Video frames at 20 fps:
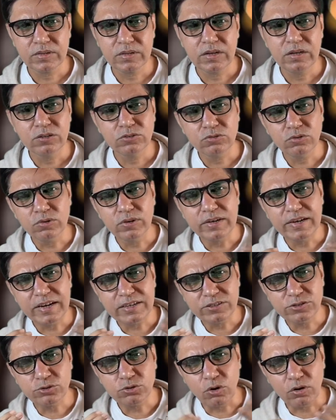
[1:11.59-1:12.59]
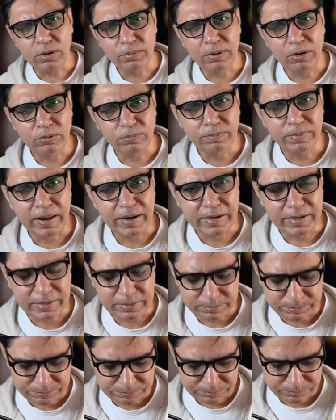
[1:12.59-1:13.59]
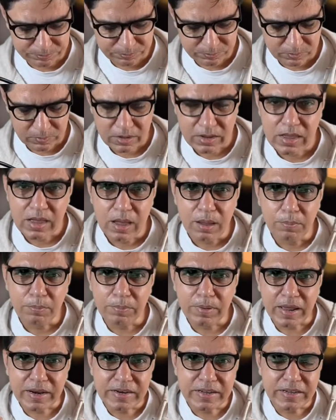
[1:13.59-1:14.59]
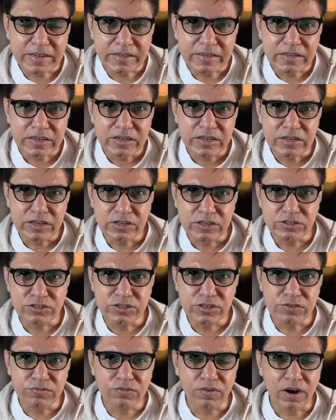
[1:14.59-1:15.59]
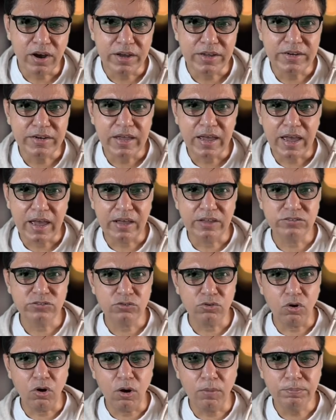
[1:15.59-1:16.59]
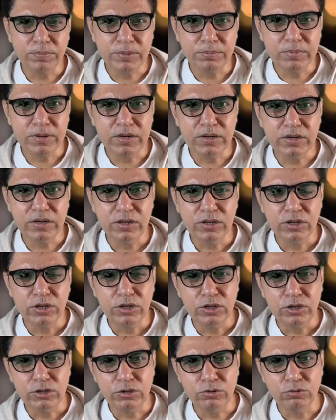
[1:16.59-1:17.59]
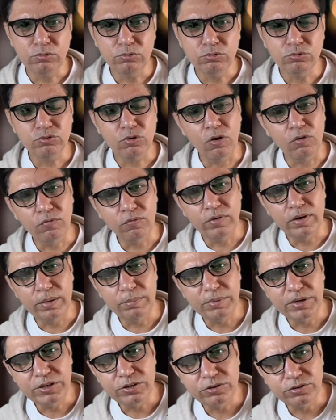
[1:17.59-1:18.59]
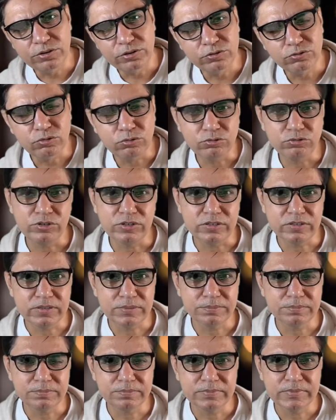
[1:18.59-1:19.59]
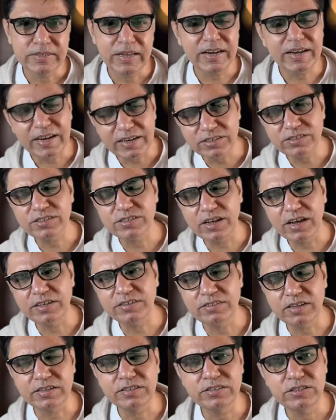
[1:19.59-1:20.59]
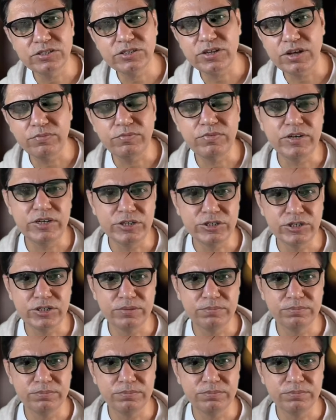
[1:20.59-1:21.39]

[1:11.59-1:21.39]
So let's talk about planning. Planning is defined as optimal use of limited resources. And let's dissect this definition.